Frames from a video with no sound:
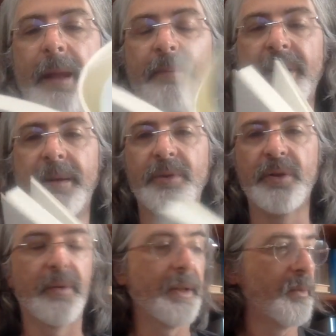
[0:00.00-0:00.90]
But I'm
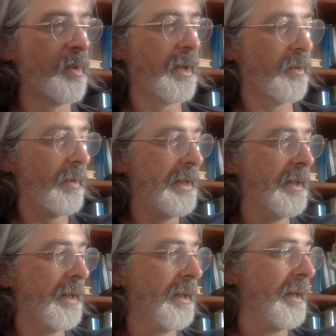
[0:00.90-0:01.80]
sure it's worth
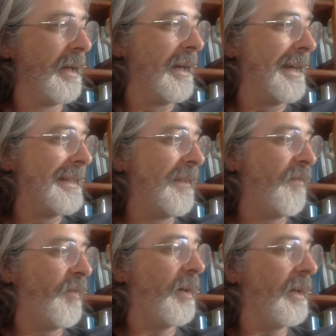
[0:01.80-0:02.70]
reading. And then
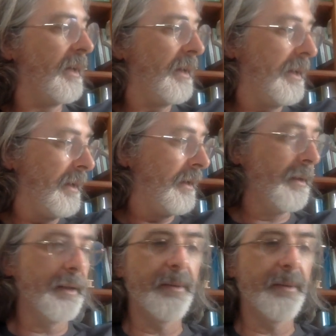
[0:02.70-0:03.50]
finally,